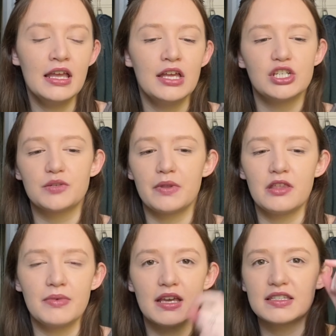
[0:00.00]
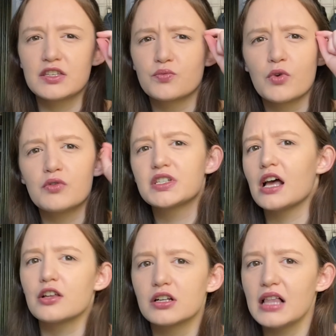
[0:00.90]
just mainly because it's
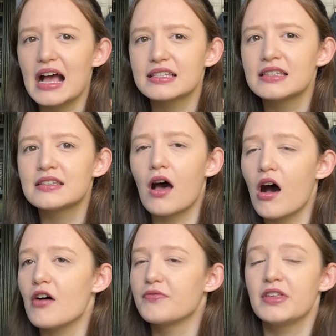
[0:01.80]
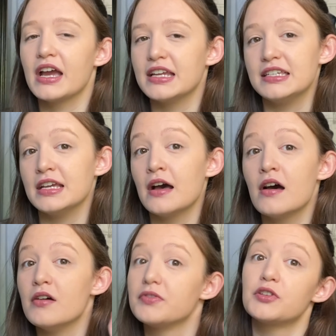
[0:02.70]
rose-colored glasses off the idea
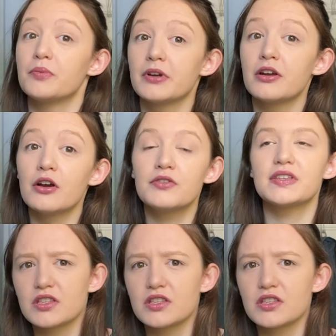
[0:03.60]
of superheroes.